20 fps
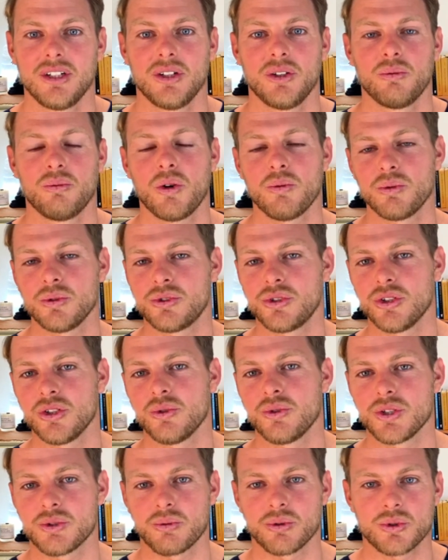What we'll do
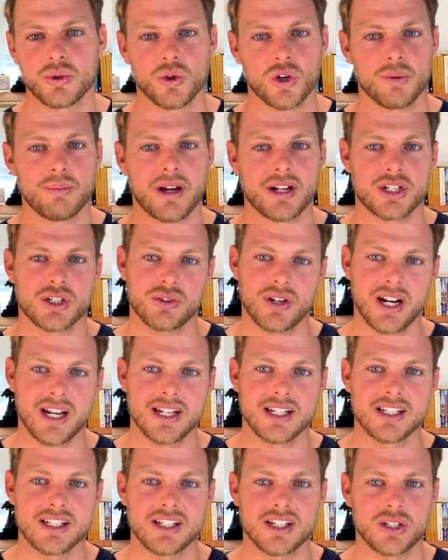is we'll talk about
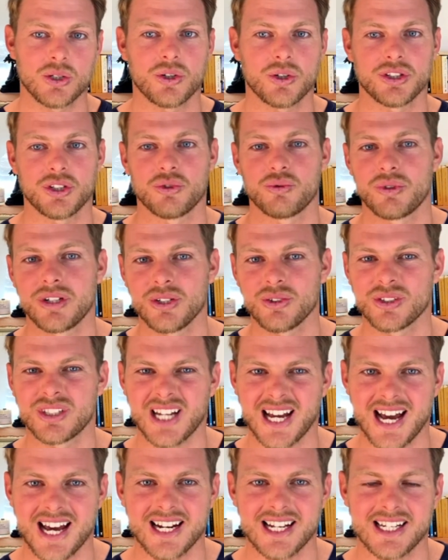trends, look at the real
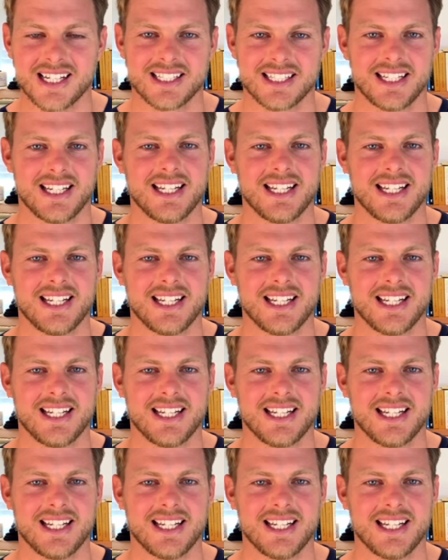data,